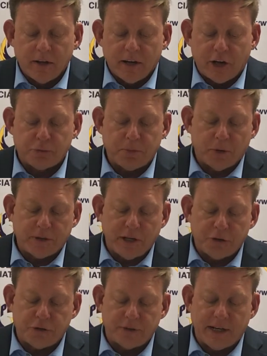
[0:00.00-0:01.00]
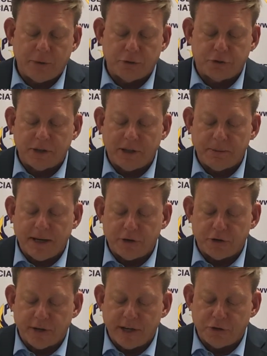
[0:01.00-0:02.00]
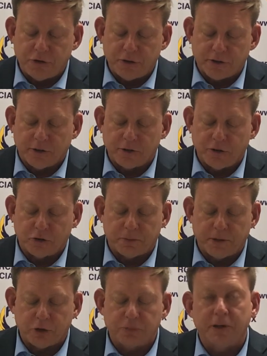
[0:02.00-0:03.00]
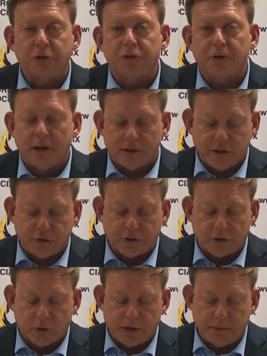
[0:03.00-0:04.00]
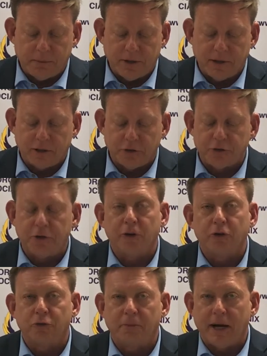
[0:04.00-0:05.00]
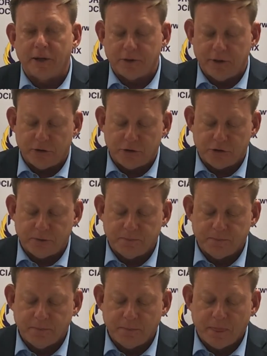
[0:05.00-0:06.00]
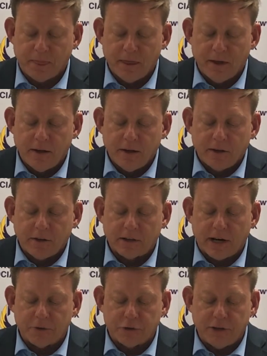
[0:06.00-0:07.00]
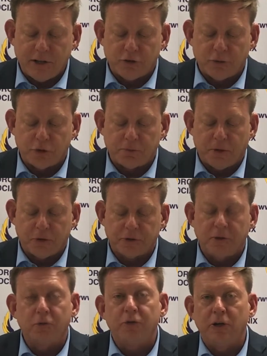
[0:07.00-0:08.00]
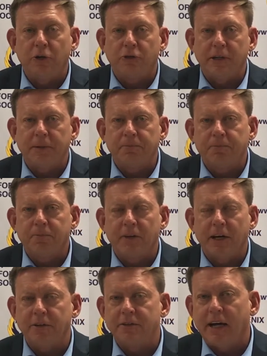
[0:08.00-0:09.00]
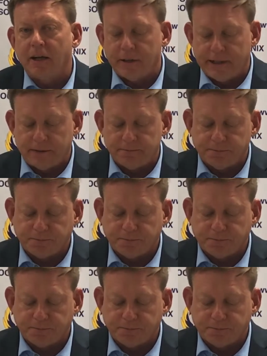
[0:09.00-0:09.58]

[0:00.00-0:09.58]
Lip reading: I spoke yesterday with City Manager Ed Zucker to express my strong disagreement and concerns about this. The conversation was both confusing and telling.